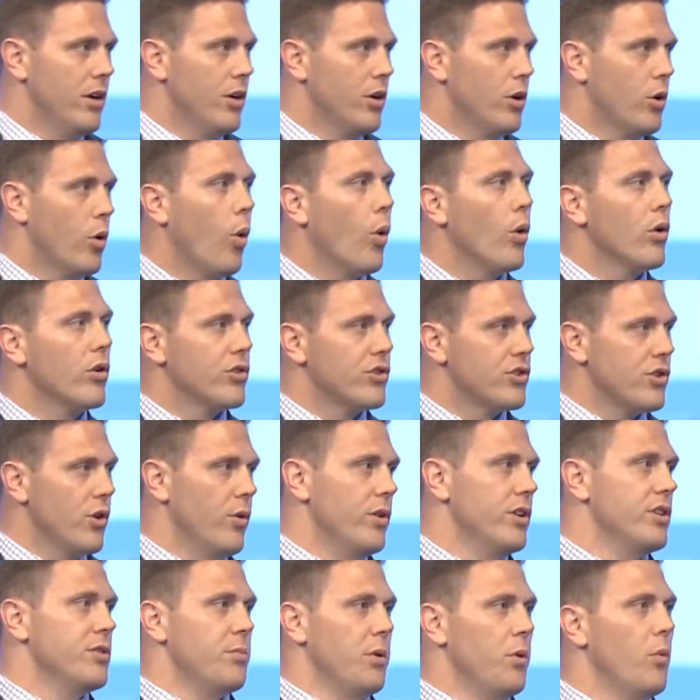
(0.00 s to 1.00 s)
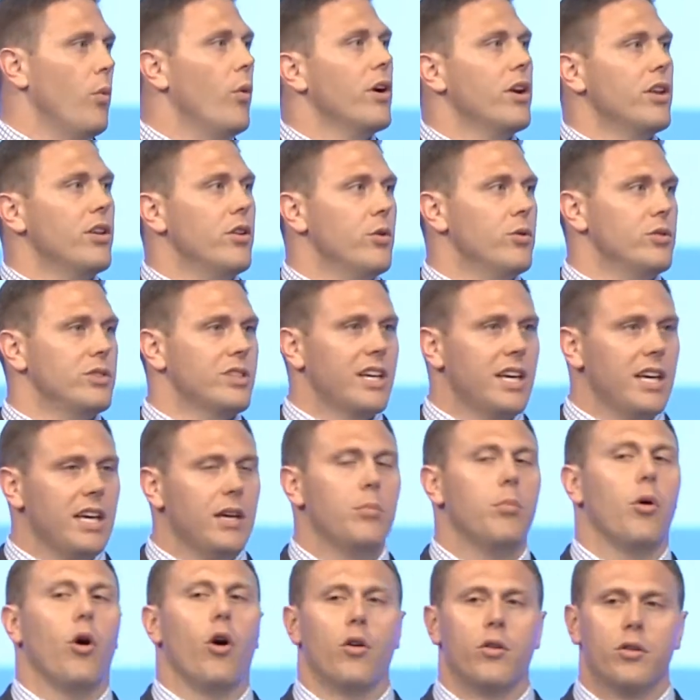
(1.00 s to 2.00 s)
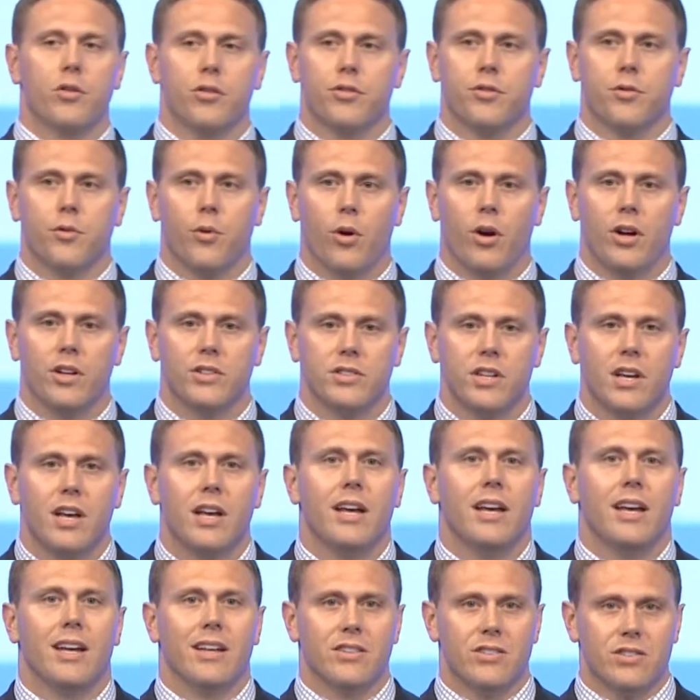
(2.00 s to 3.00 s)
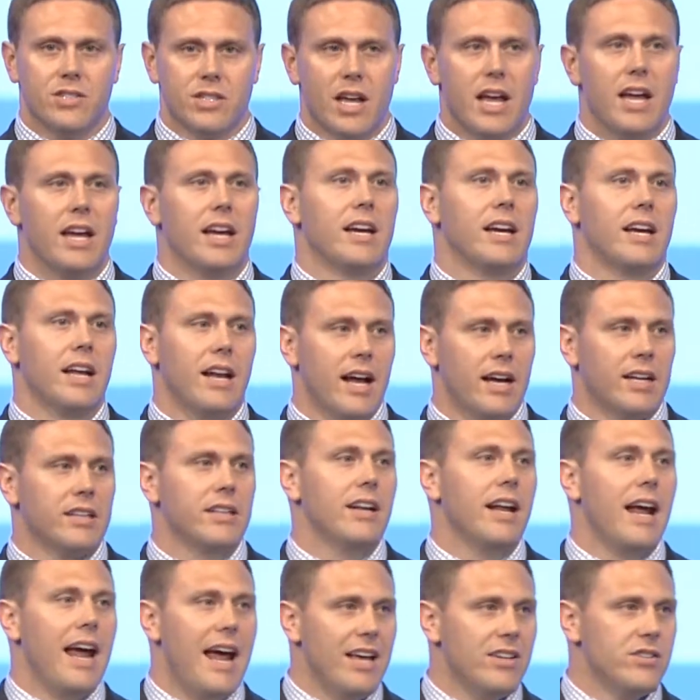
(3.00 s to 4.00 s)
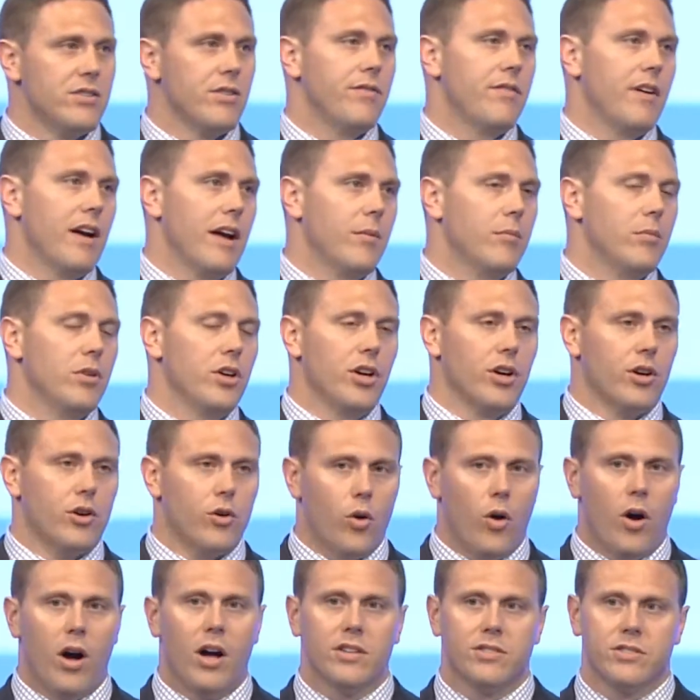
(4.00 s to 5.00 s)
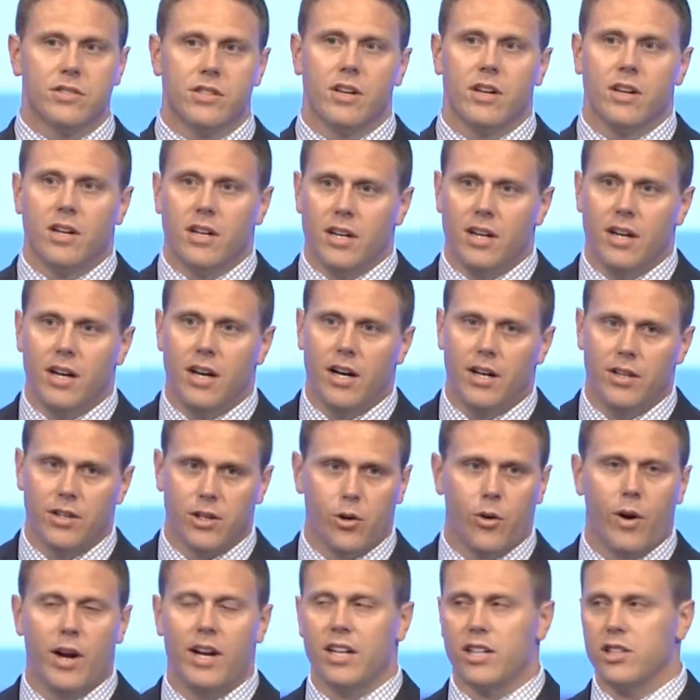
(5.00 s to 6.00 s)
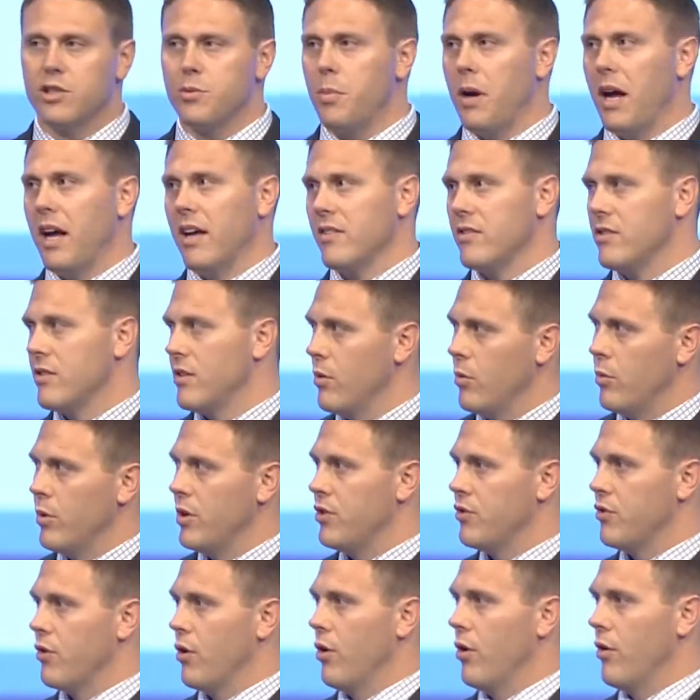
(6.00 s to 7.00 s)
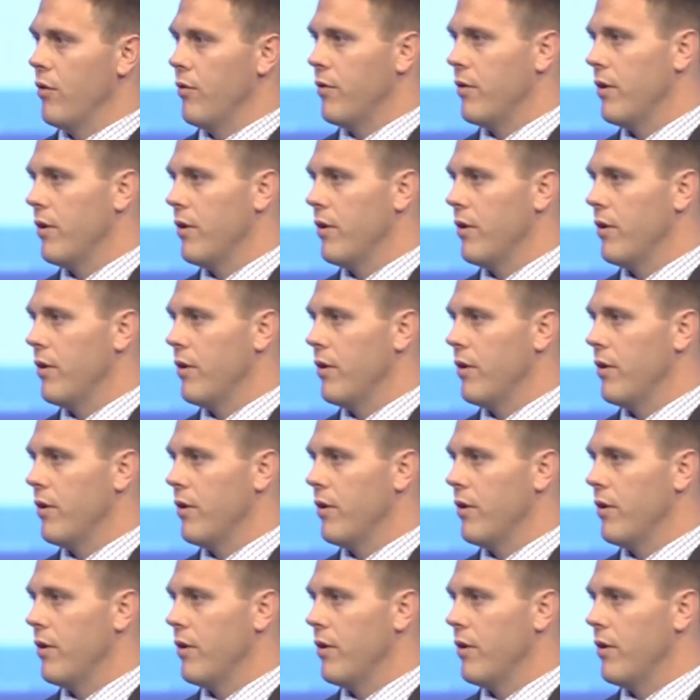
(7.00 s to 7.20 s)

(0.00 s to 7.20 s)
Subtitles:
Cornerstone has been one of those key partners for us in staying connected as a family across the great expanse that we serve.